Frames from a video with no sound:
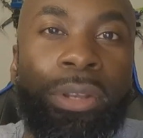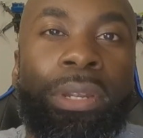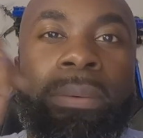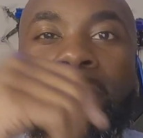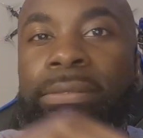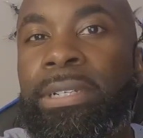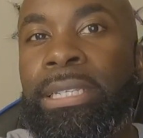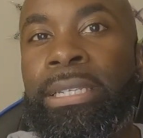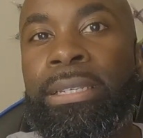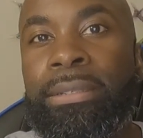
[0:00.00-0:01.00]
no one
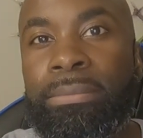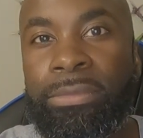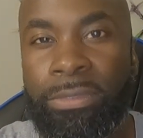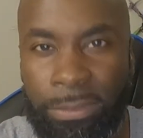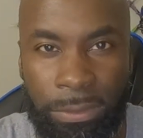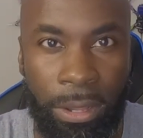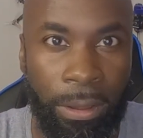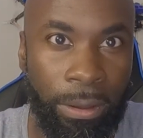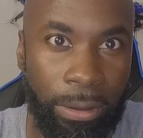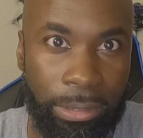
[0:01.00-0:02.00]
really
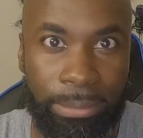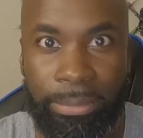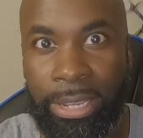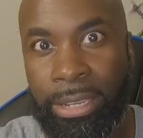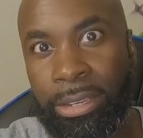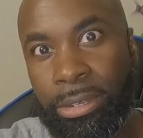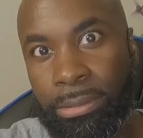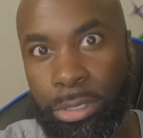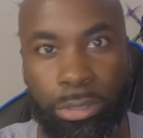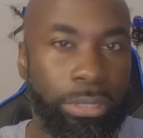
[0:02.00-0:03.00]
vlogged,
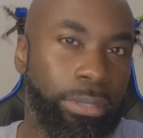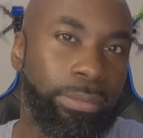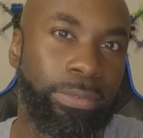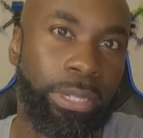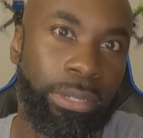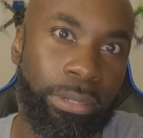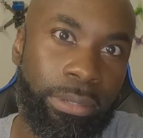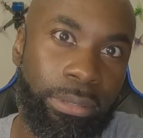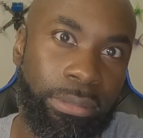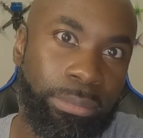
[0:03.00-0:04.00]
made YouTube
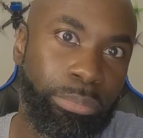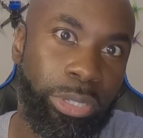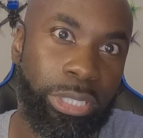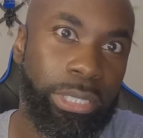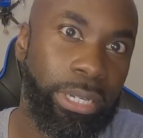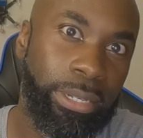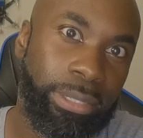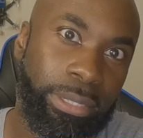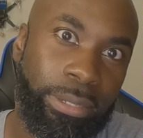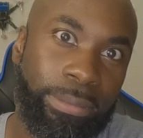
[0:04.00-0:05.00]
videos, pushed
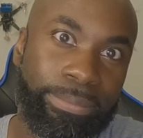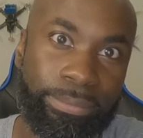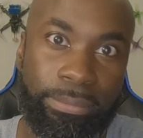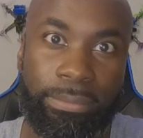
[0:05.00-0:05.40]
content.